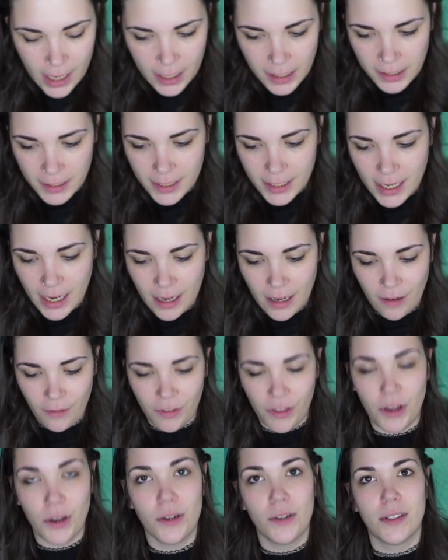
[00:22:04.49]
it, see if
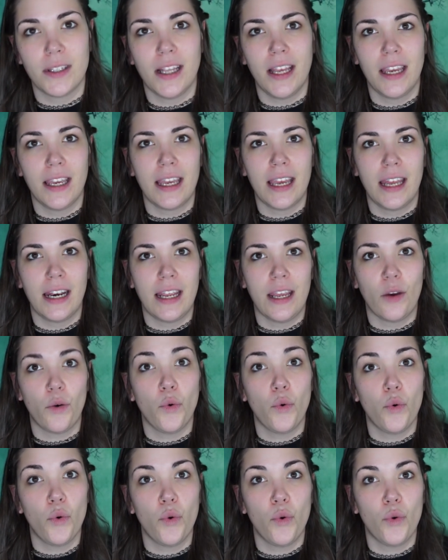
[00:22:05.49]
there's like any,
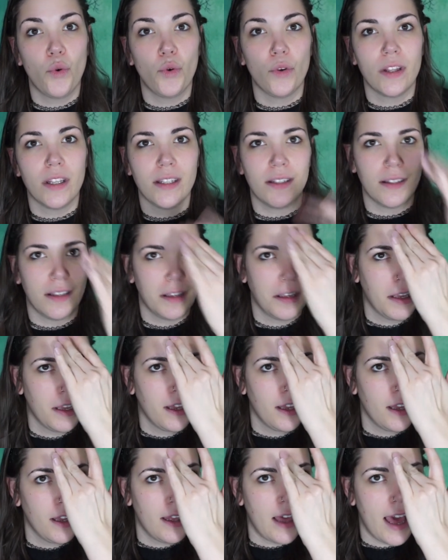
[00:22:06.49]
ooh, this,
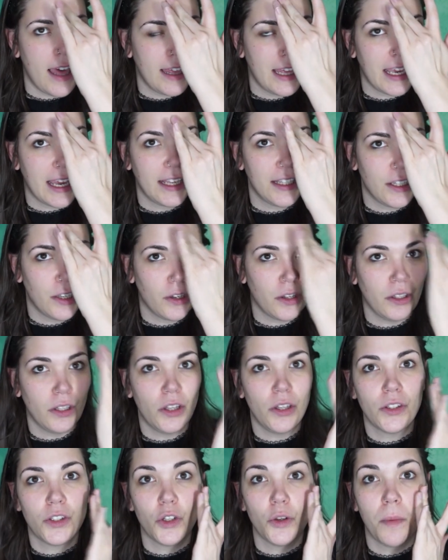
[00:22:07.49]
I think I took a
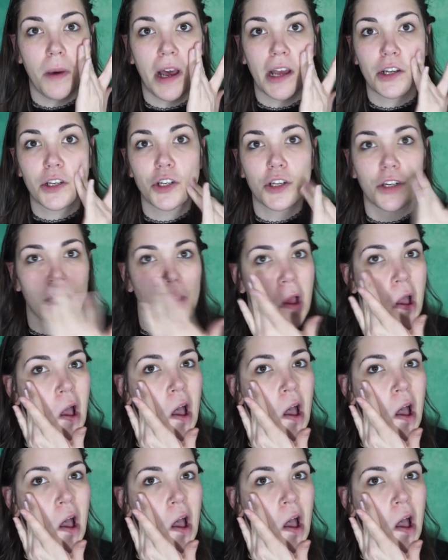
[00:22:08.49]
little too much.